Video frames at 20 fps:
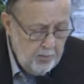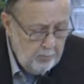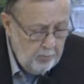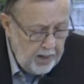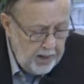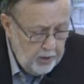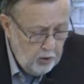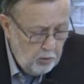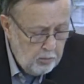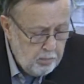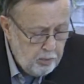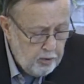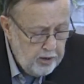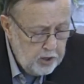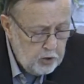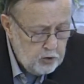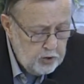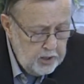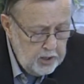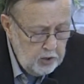By
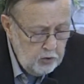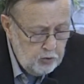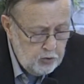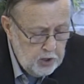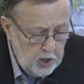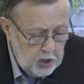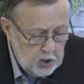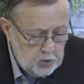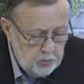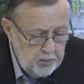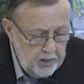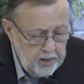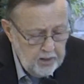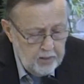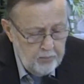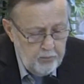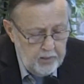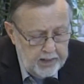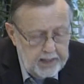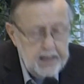oppression and judgment,
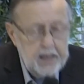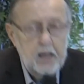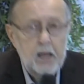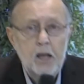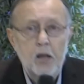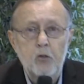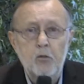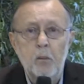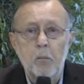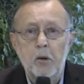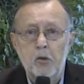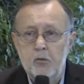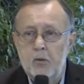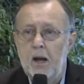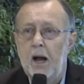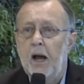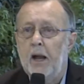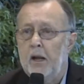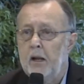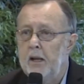he is the
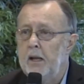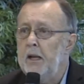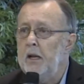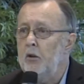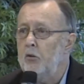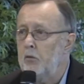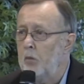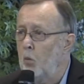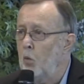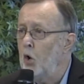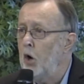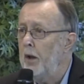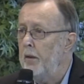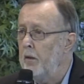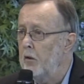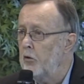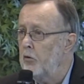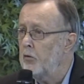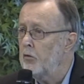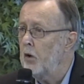Messiah. He is the one,
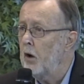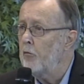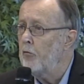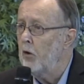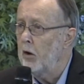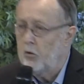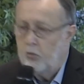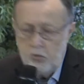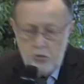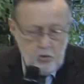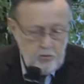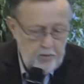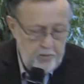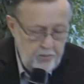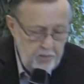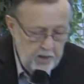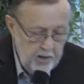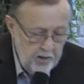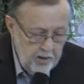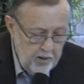the suffering servant.
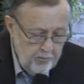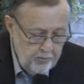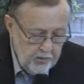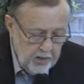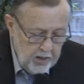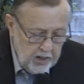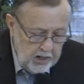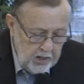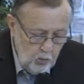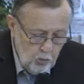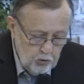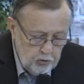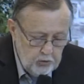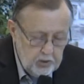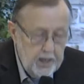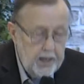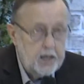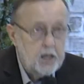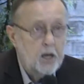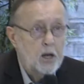He was
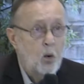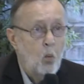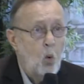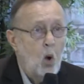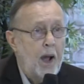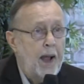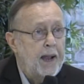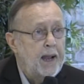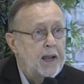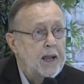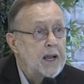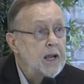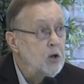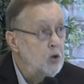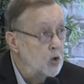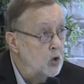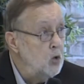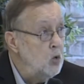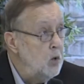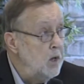taken away. He
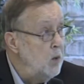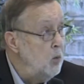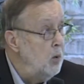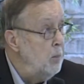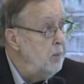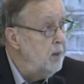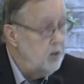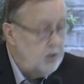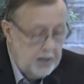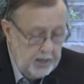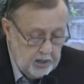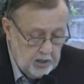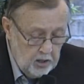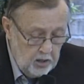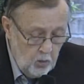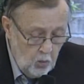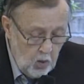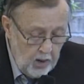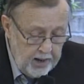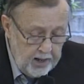knew he would be
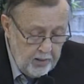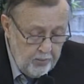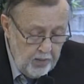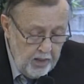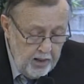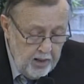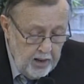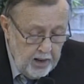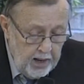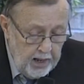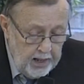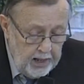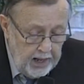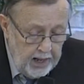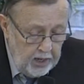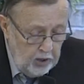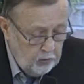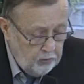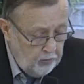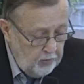taken away. And
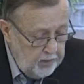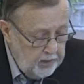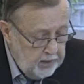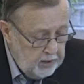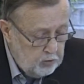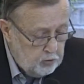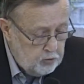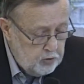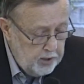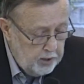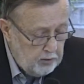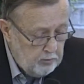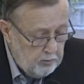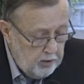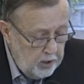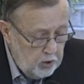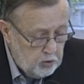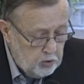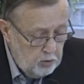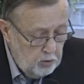as for his
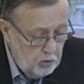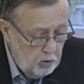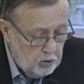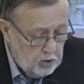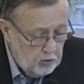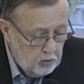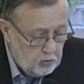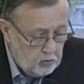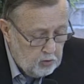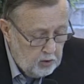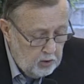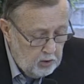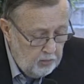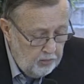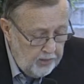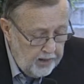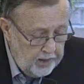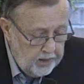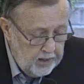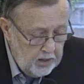generation who
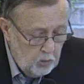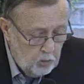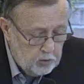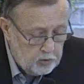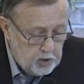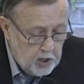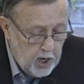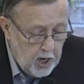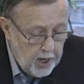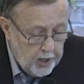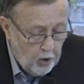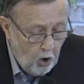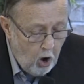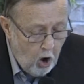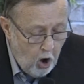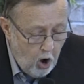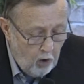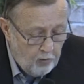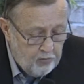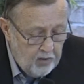considered that he was cut
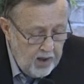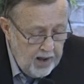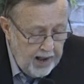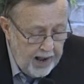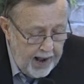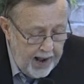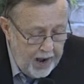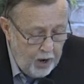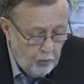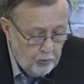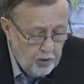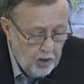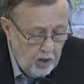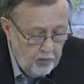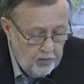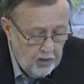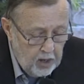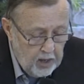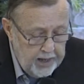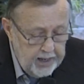off out
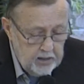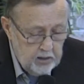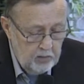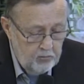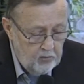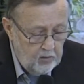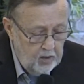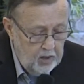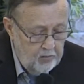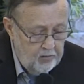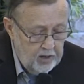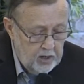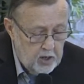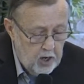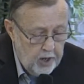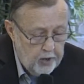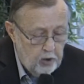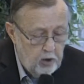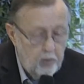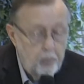of the land of the living.
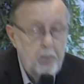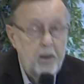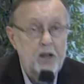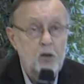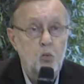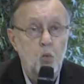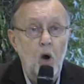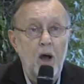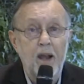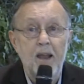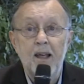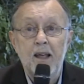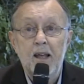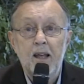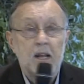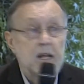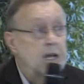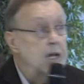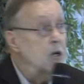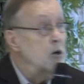Cut off means what?
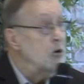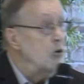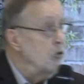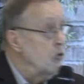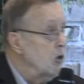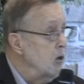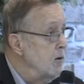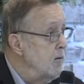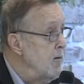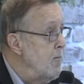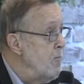Killed.